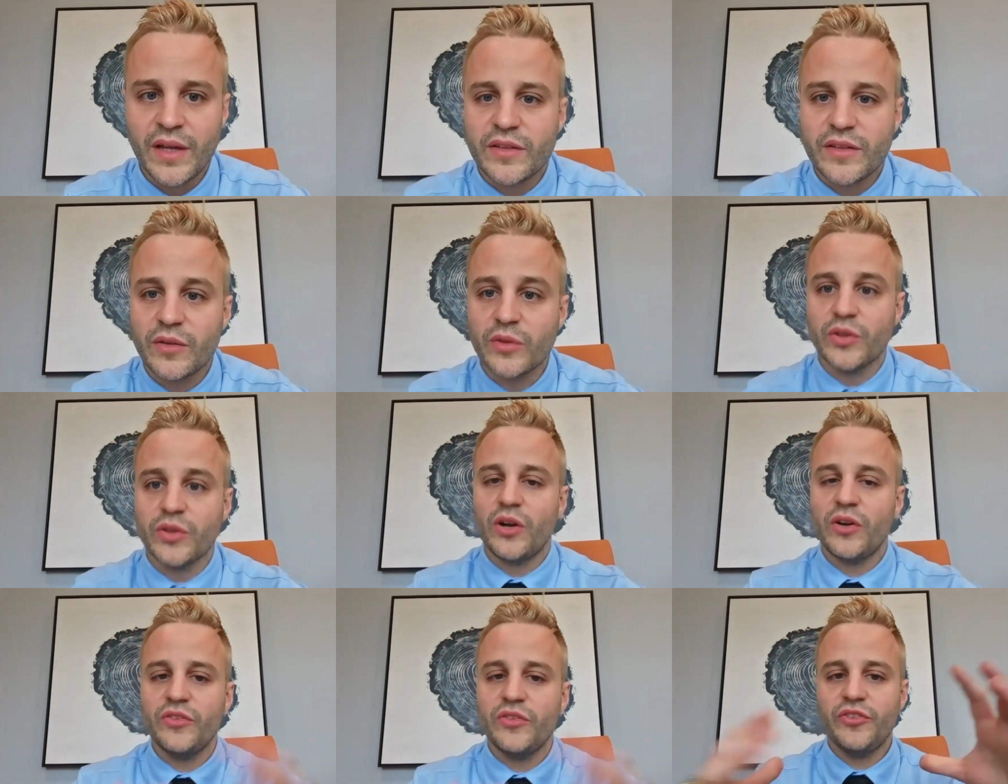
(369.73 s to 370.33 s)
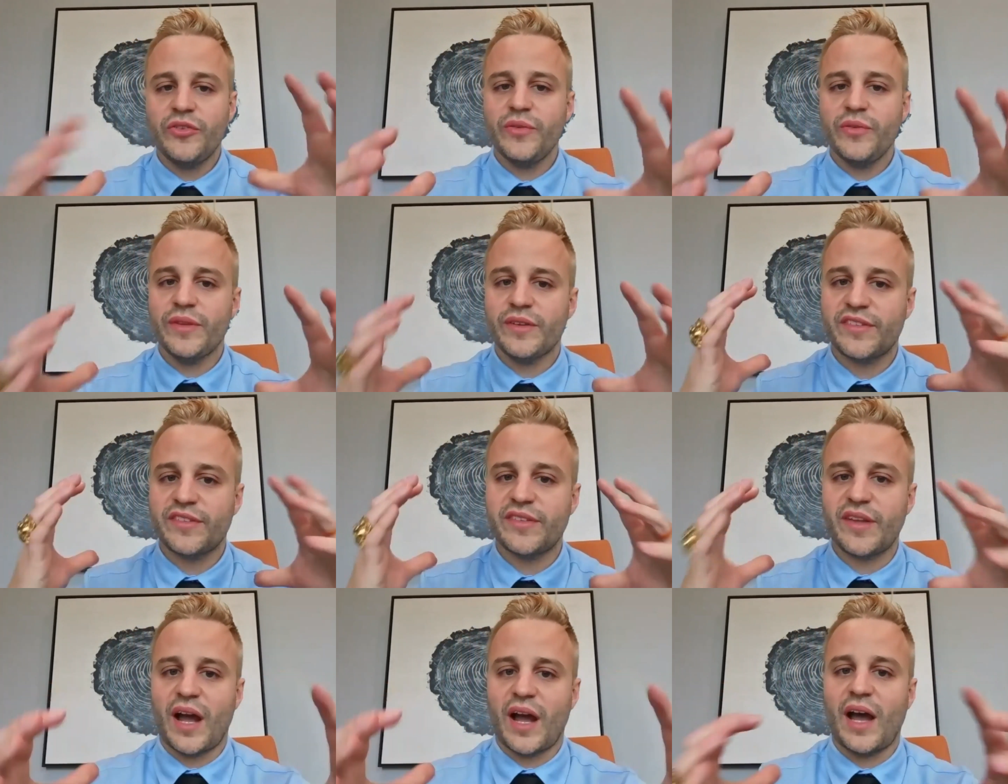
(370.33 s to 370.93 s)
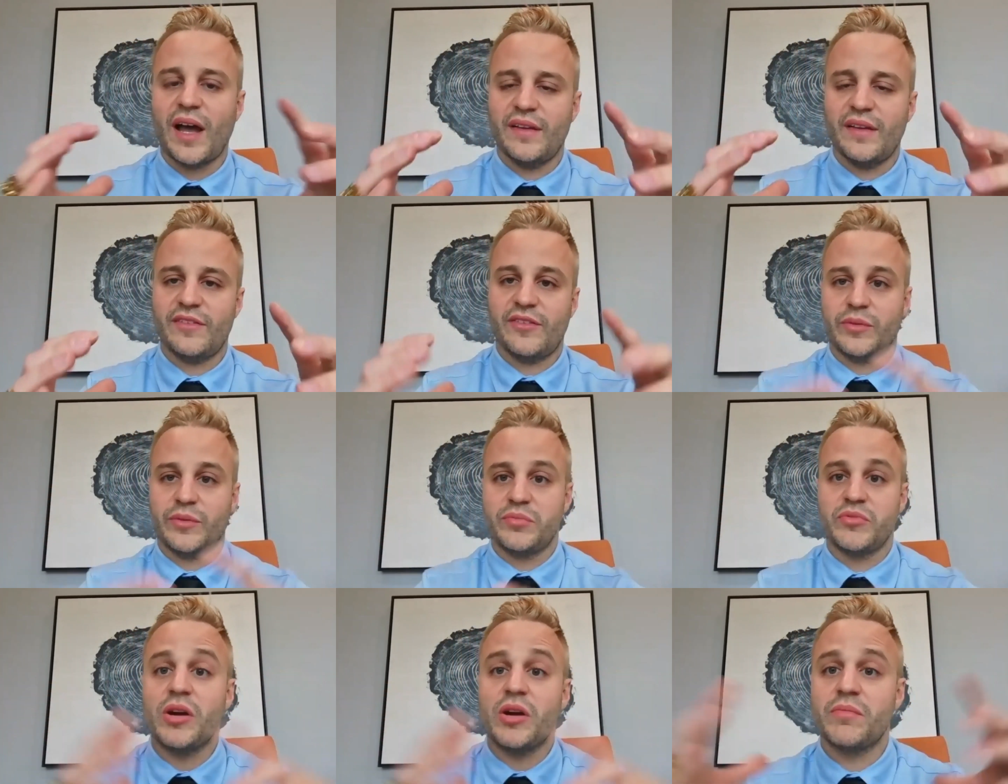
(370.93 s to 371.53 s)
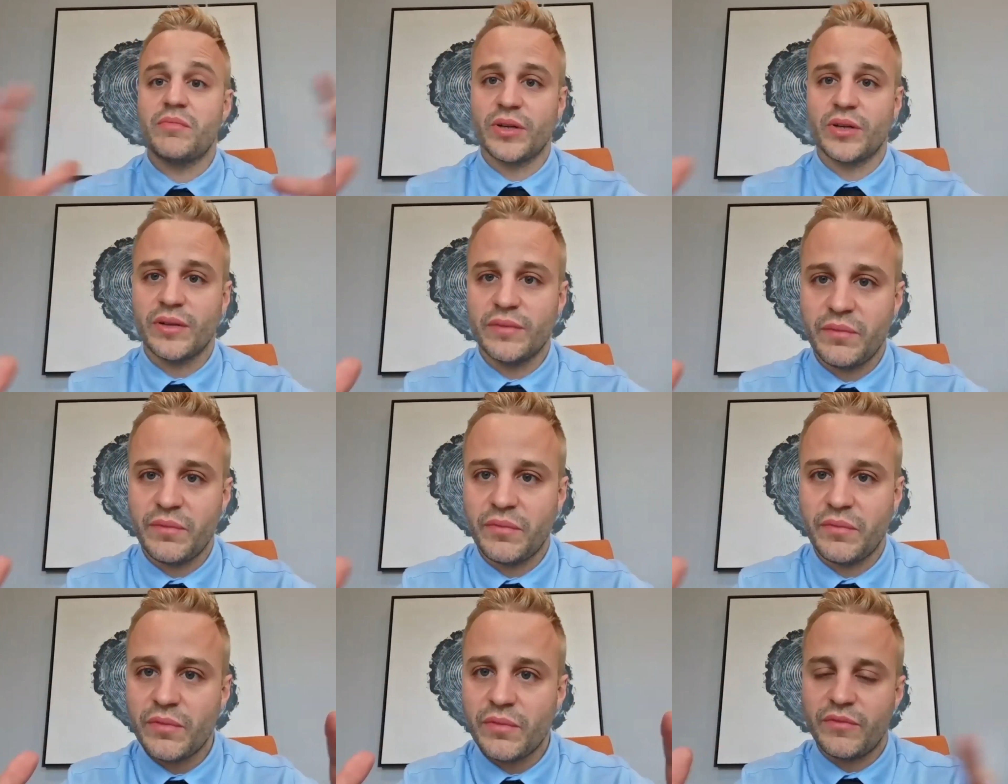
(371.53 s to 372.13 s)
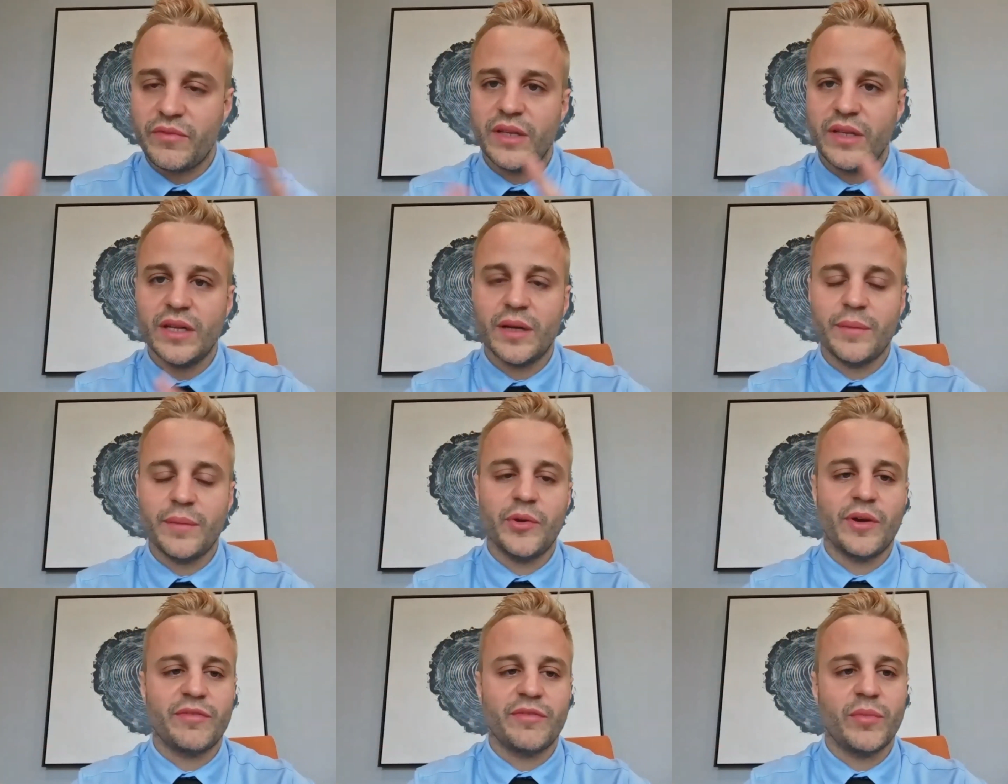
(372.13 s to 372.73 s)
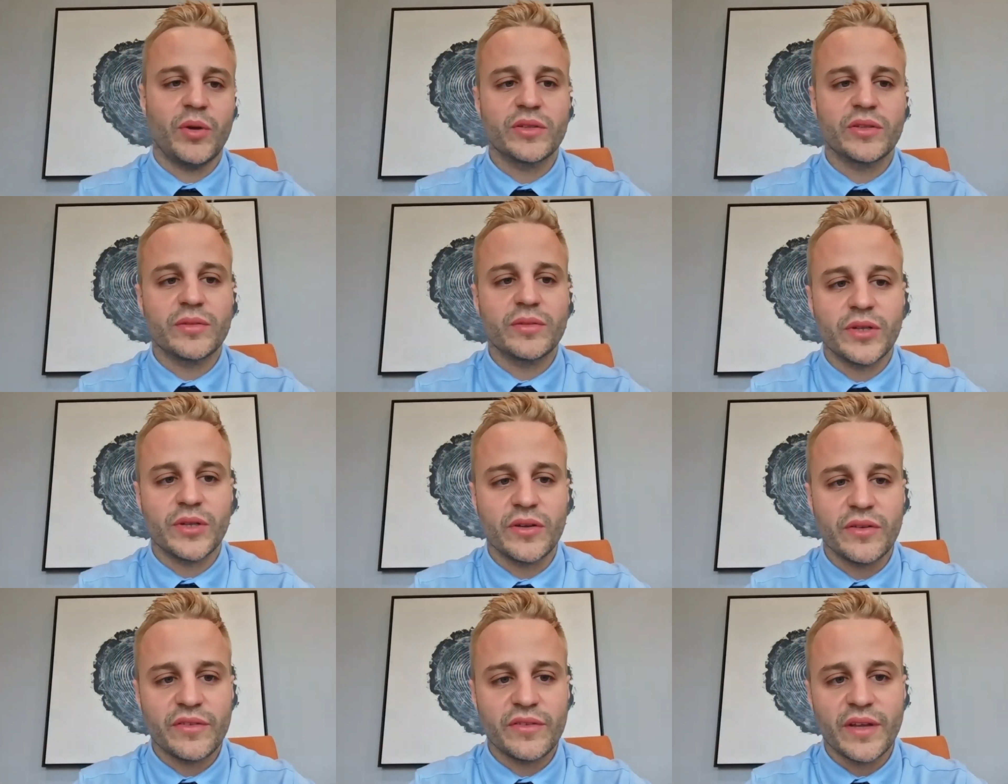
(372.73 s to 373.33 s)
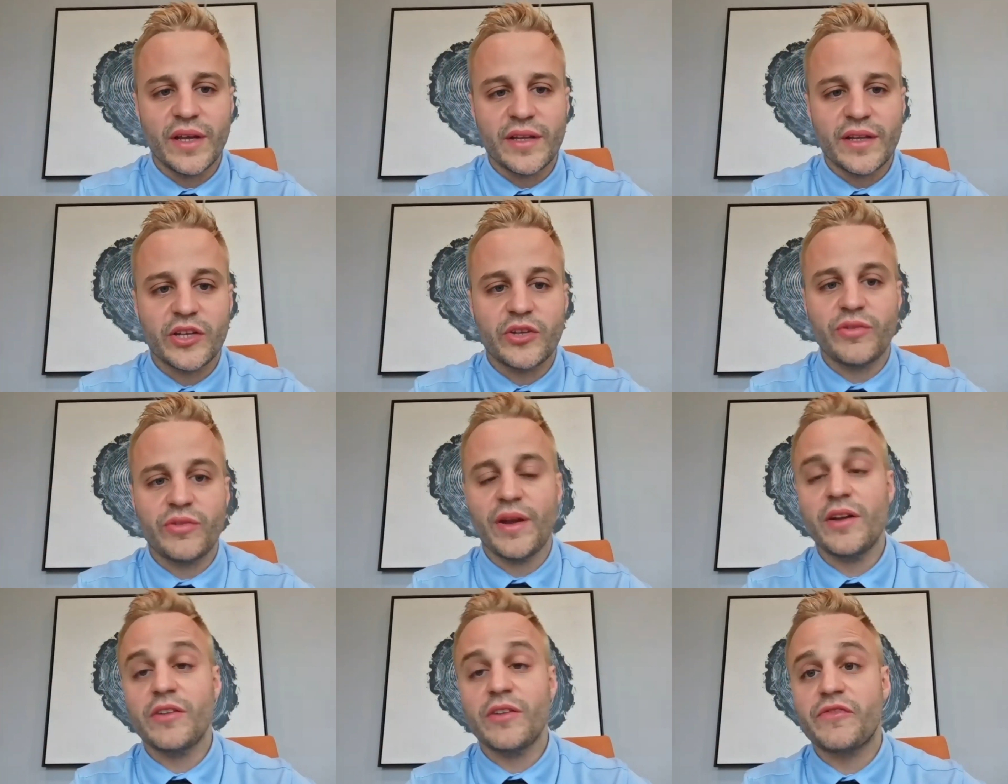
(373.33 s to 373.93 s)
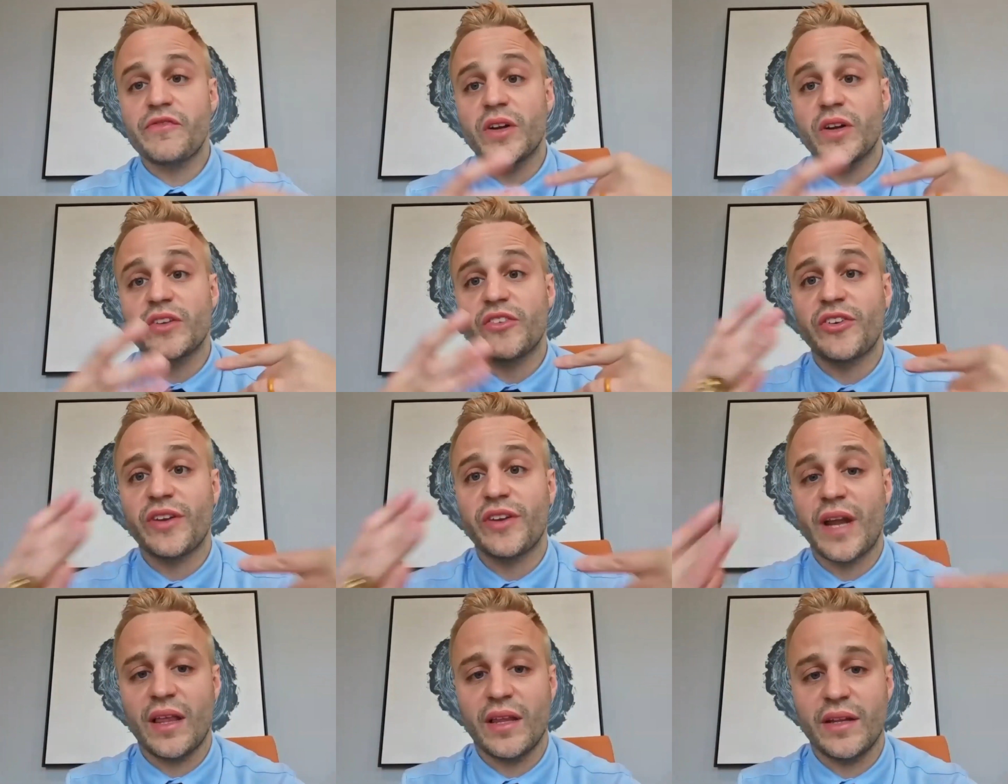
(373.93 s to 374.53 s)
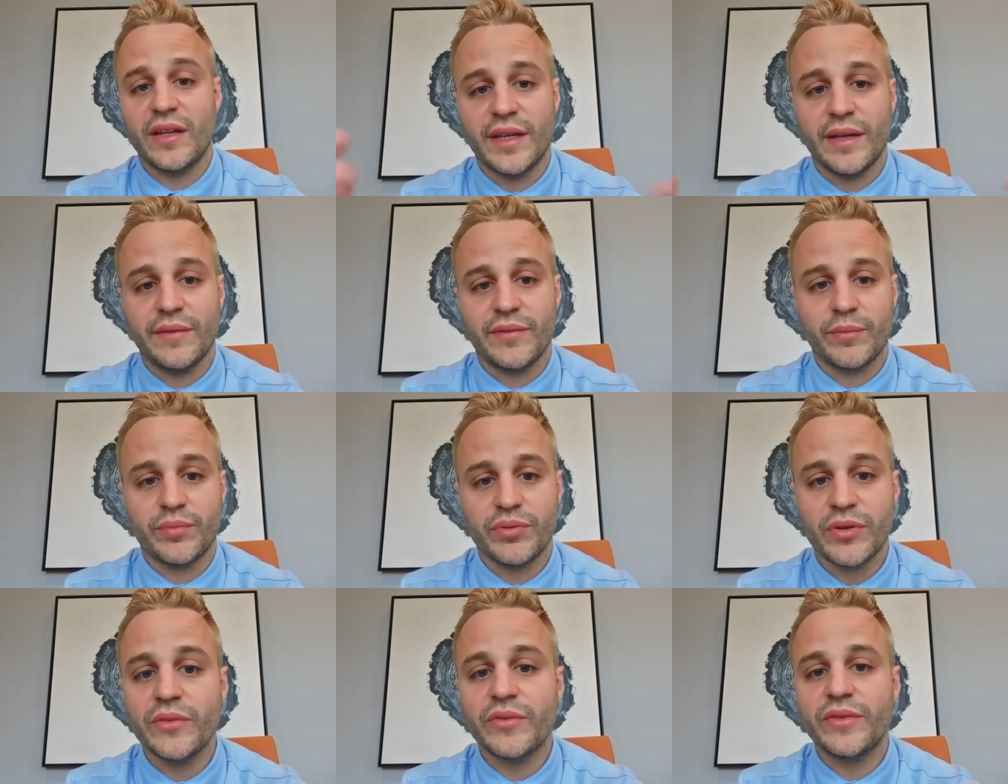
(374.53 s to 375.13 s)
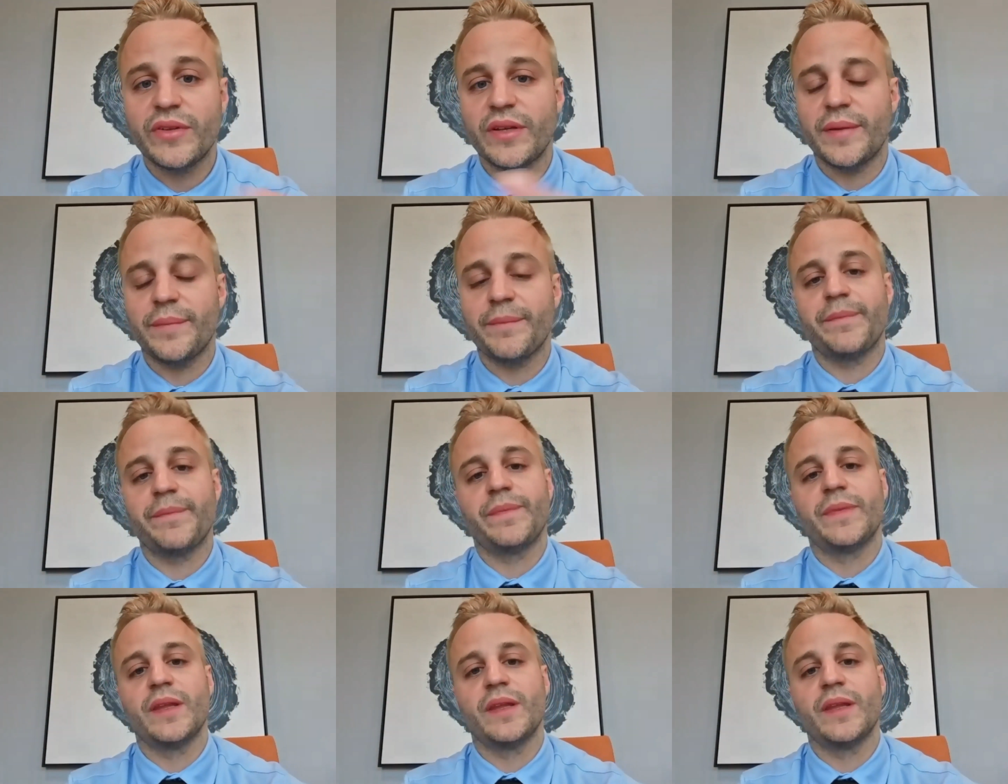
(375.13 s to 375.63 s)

The larger the size or number of VWF multimers, the greater functionality of the protein.